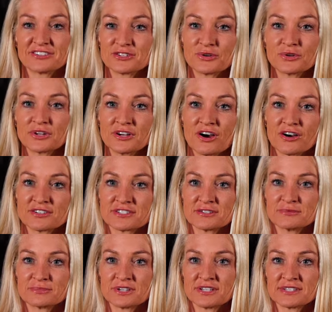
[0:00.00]
totally
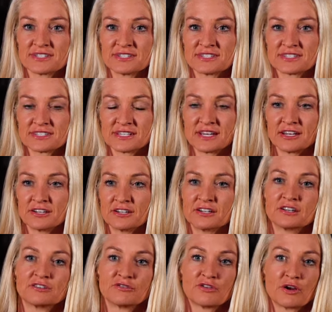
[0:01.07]
awesome because it's taken
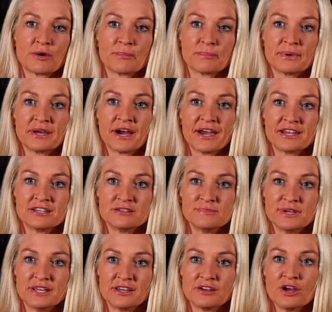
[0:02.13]
it from behind
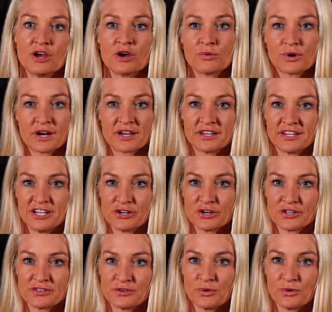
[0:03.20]
me where I can hear
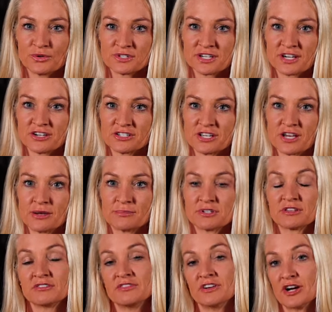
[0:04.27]
it the whole entire time to
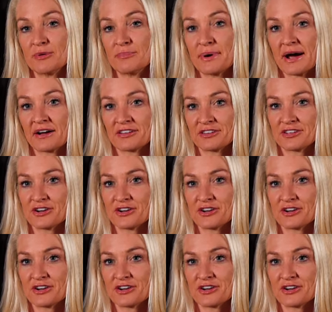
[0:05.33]
the very back of